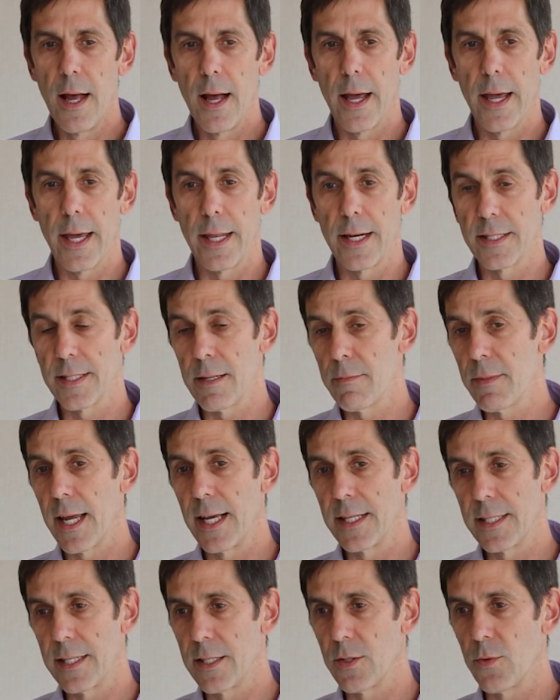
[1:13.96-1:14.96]
and in some
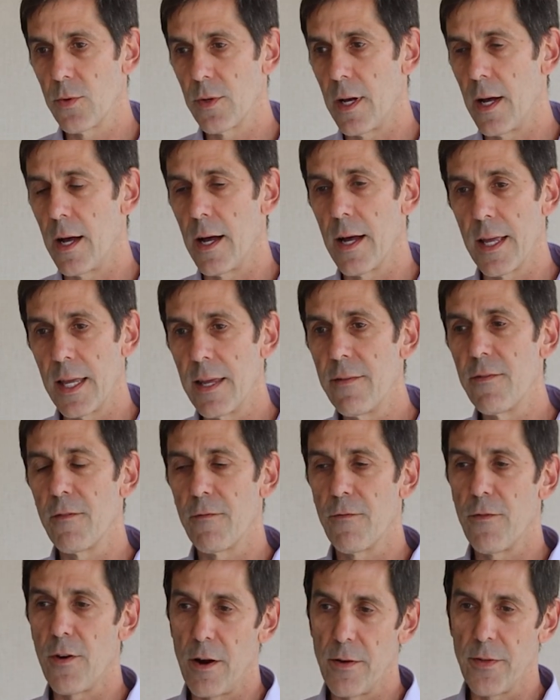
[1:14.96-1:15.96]
cases even
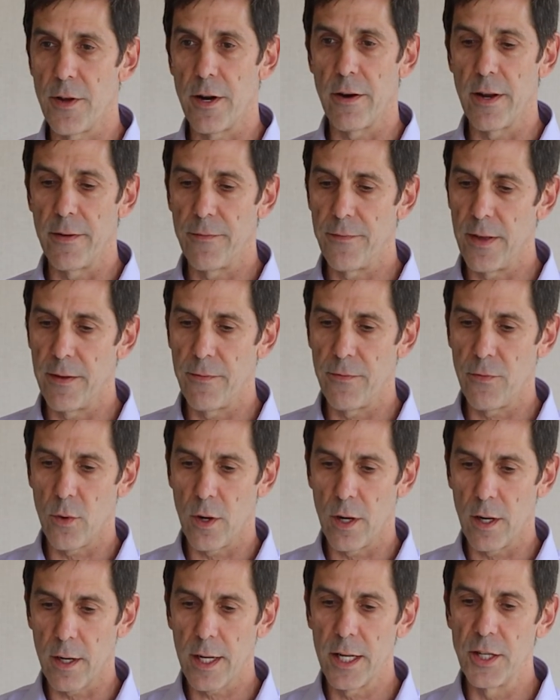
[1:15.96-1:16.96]
farther if
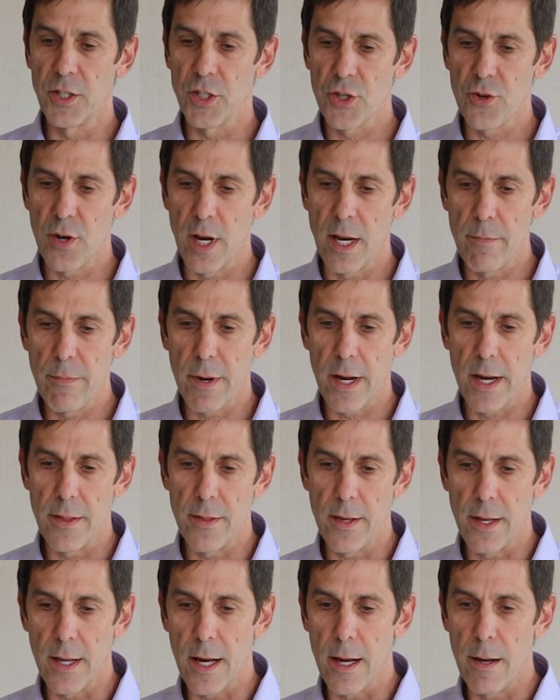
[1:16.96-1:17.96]
we're constrained by
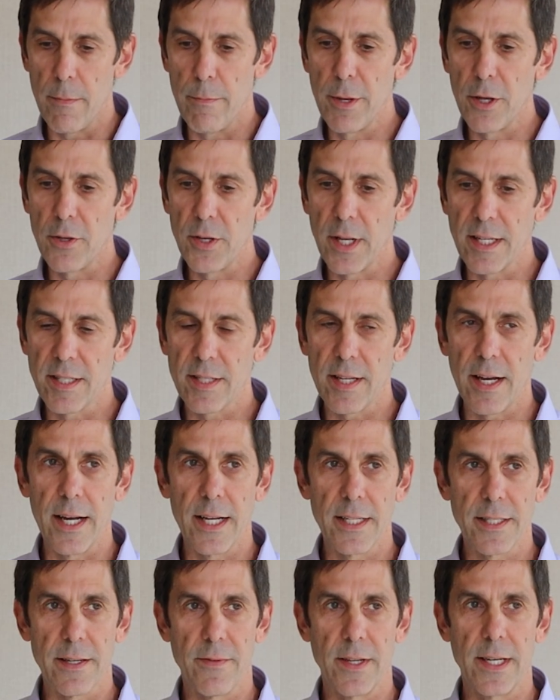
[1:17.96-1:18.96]
the building
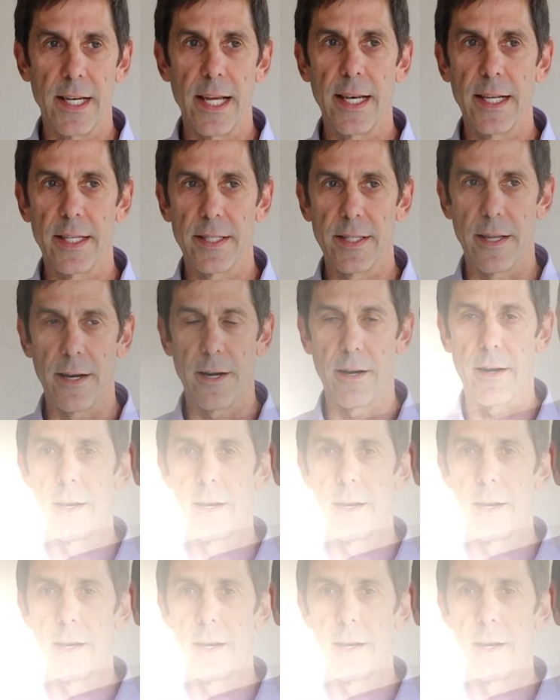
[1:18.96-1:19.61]
size of the data center.